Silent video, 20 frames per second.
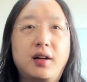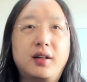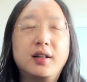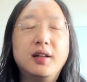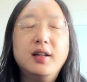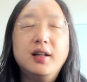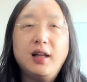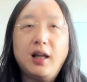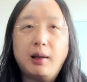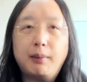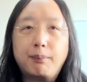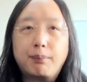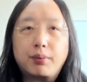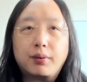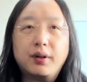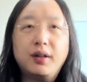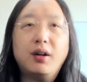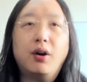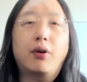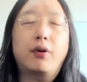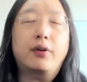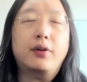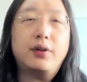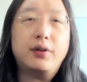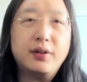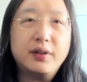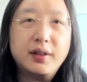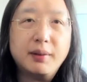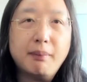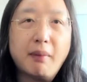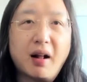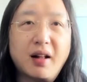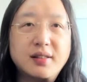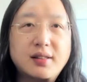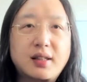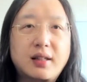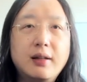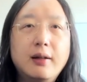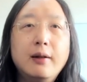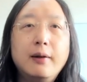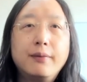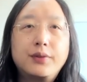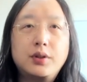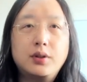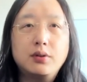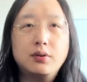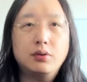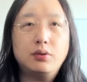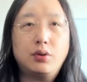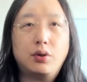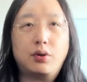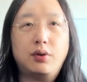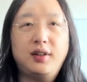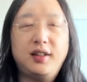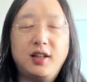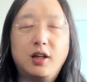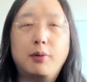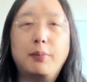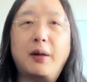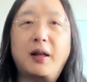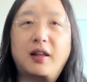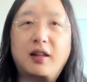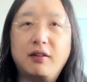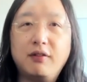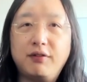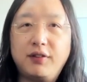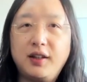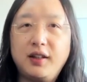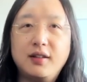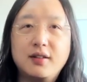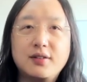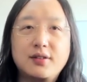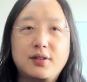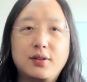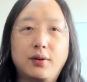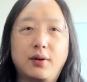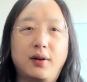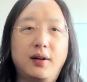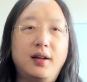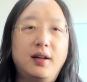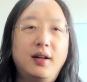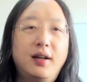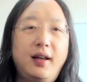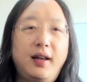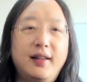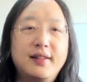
card and pre-order the mask to your nearby convenience store.